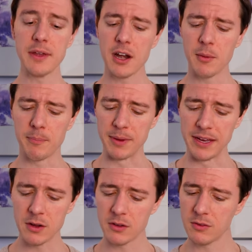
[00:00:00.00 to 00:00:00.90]
we get our
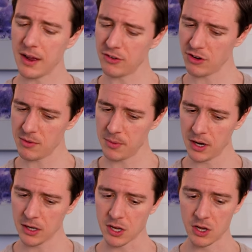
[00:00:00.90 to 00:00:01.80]
B question
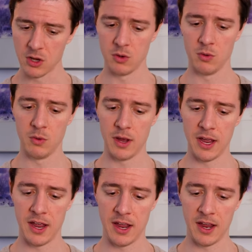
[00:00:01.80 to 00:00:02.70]
mark.
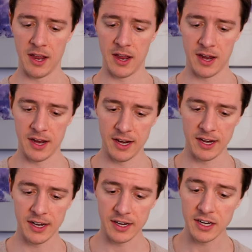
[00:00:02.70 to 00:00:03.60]

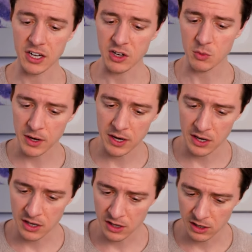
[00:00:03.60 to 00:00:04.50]
Wait,
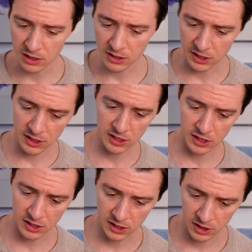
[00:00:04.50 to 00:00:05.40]
will
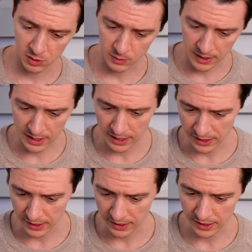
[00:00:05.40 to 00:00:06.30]
he
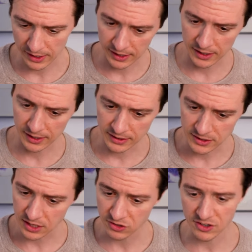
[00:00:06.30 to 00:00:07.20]
wait
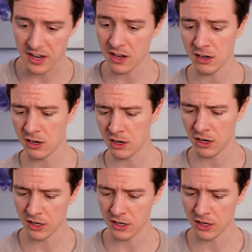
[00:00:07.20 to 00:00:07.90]
still?